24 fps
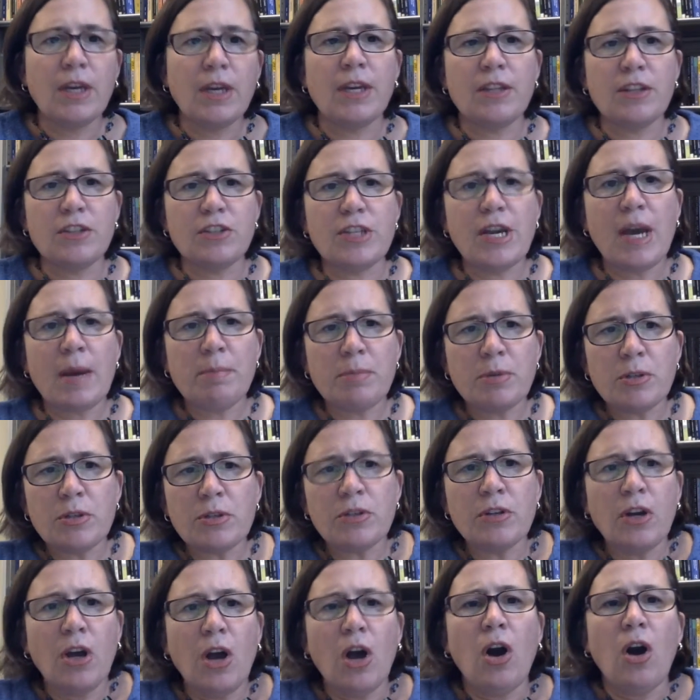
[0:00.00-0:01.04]
The
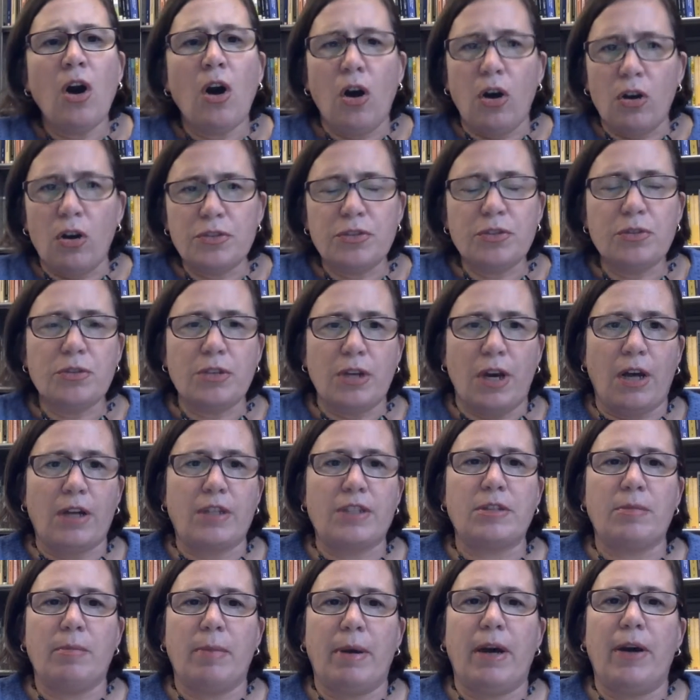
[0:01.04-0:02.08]
chapter also talks
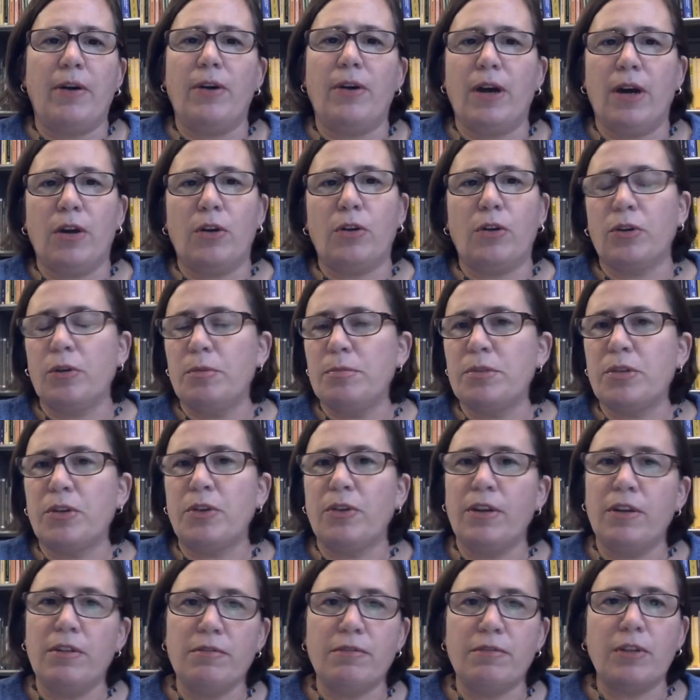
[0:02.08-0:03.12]
about how groups are
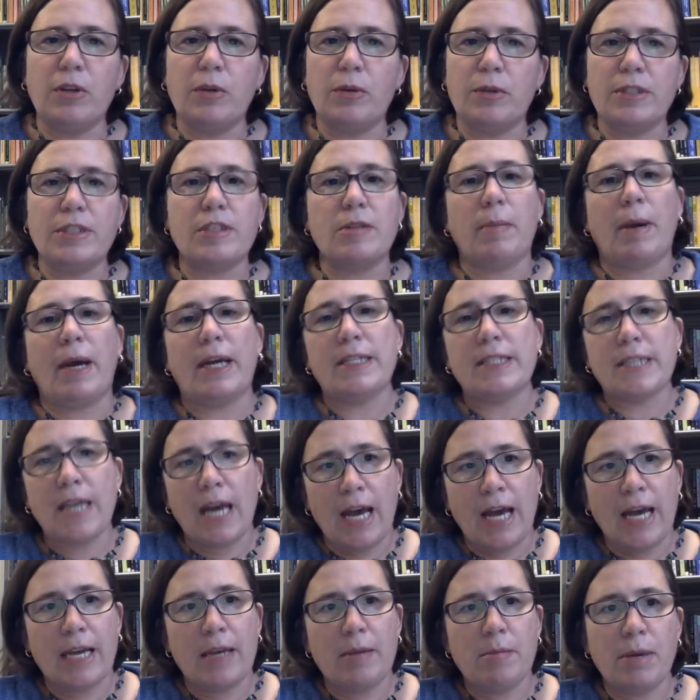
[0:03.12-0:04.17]
influenced by
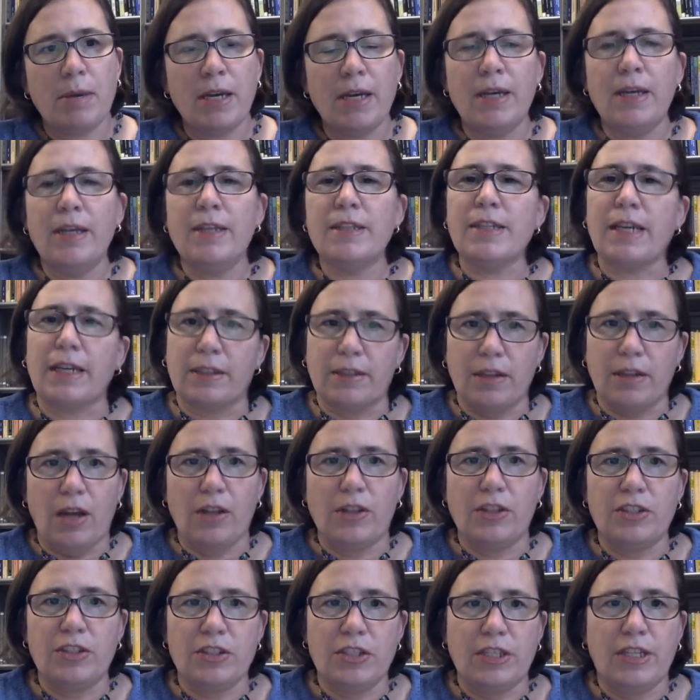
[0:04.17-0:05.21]
time,
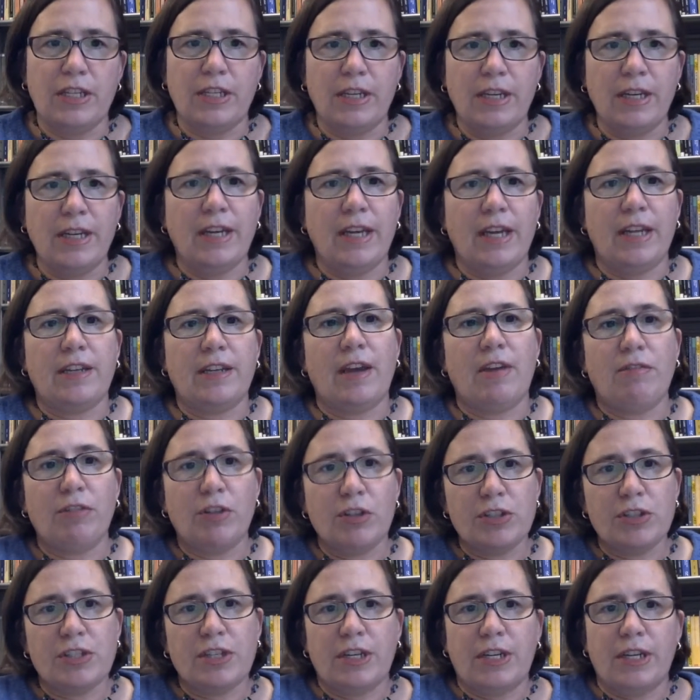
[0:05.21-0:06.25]
technology, and
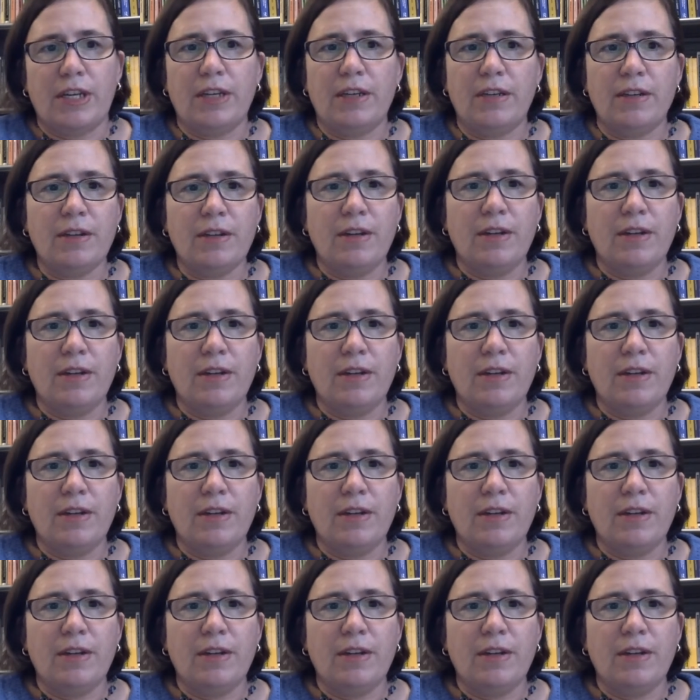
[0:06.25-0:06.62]
diversity.